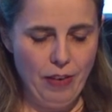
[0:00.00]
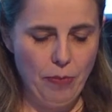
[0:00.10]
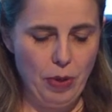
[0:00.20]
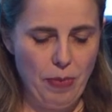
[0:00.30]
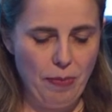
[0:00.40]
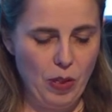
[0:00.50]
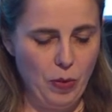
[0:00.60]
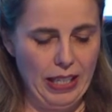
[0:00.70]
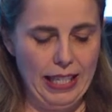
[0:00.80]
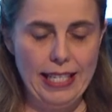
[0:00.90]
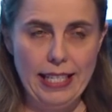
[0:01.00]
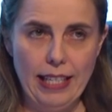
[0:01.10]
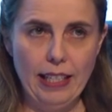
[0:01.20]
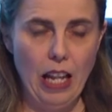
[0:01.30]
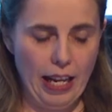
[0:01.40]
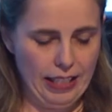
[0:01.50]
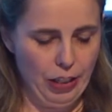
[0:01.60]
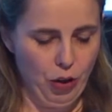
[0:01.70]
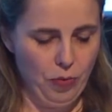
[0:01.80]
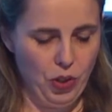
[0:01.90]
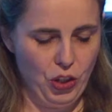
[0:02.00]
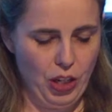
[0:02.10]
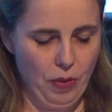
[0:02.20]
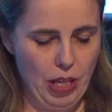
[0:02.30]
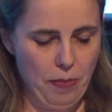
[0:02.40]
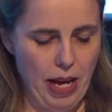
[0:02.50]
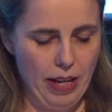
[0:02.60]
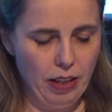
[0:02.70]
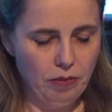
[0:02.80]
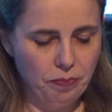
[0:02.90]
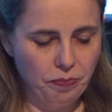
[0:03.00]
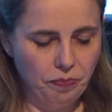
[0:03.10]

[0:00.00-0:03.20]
Family members were the least likely group to share with their partner.